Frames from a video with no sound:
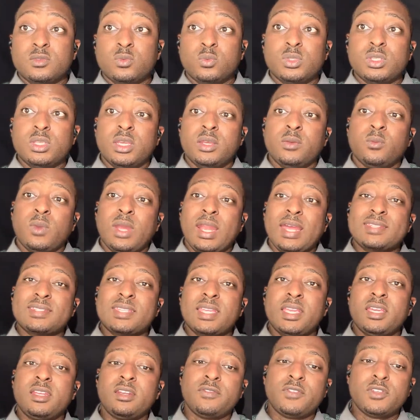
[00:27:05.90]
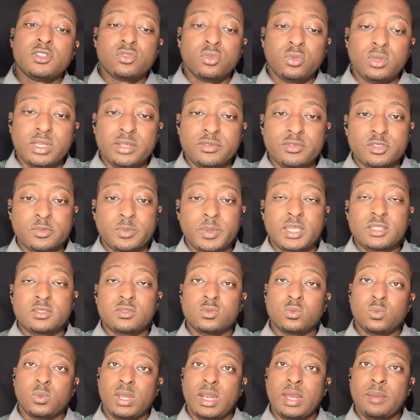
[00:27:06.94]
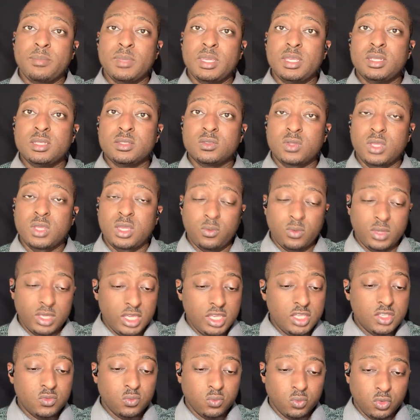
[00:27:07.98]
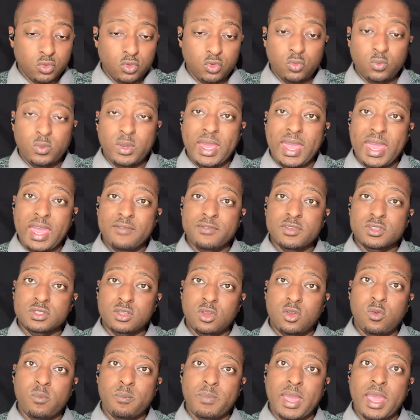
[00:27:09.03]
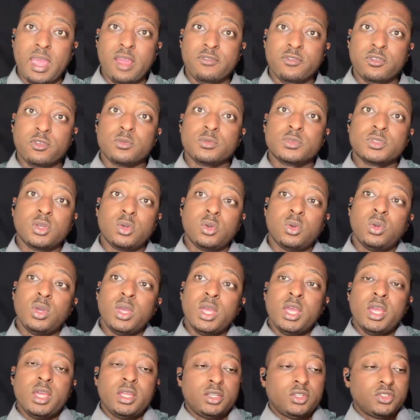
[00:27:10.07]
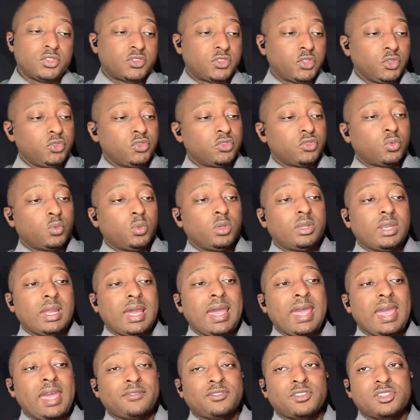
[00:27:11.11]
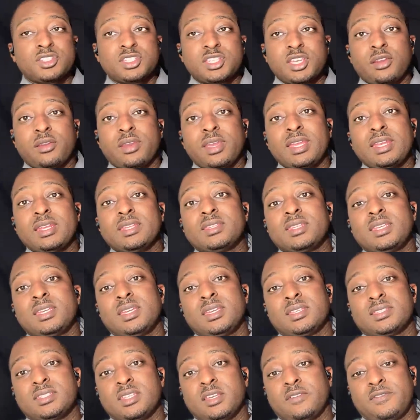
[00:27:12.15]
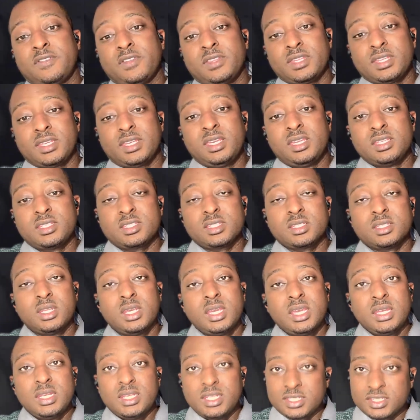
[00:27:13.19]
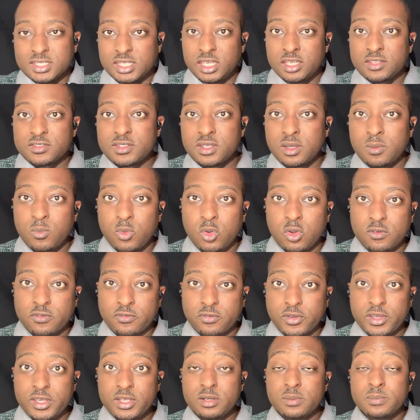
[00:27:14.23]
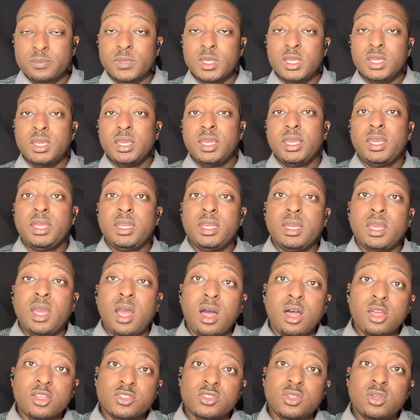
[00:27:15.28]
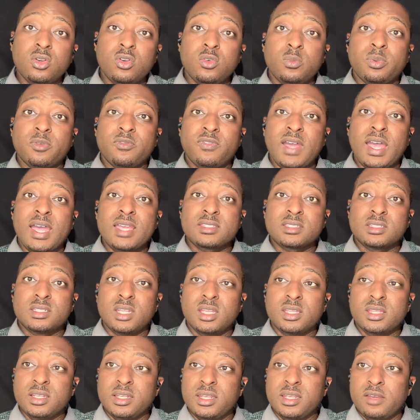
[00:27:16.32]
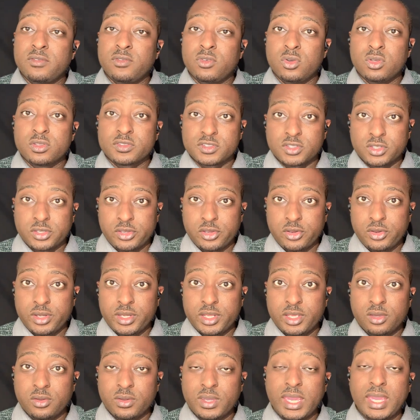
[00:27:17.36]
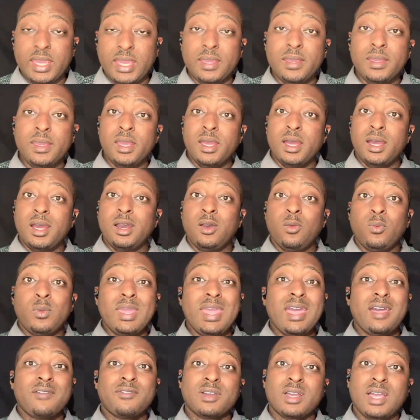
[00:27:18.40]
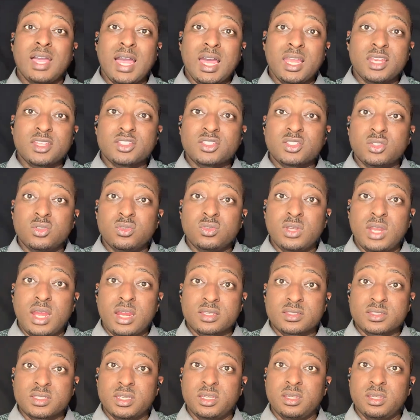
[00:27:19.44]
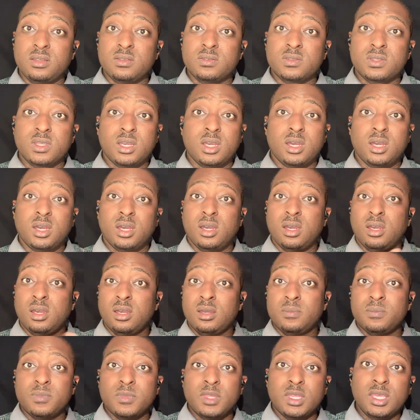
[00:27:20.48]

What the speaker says: And when I say individual living spaces, what I mean is that each room will have its own bathroom, so the students will not have to share anything except for the kitchen. This gives them more freedom, and it also provides another level of security. Okay, we have a college student ourselves, a